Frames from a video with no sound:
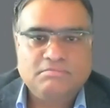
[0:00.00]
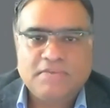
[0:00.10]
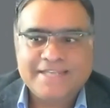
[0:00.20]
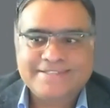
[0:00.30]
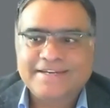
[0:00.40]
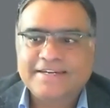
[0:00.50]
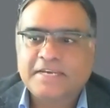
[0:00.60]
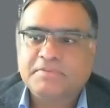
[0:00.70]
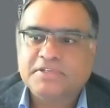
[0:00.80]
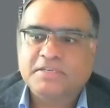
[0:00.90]
less than
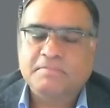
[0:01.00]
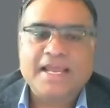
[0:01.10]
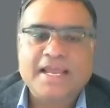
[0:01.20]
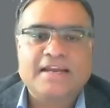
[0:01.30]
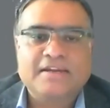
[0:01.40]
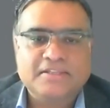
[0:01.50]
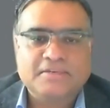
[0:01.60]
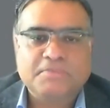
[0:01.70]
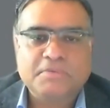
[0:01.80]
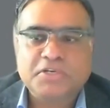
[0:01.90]
10% black and
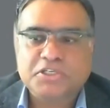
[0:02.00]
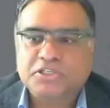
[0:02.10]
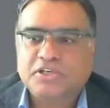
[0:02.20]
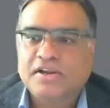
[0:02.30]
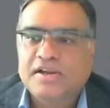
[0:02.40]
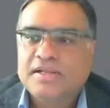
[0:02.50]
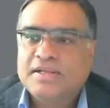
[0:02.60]
other population,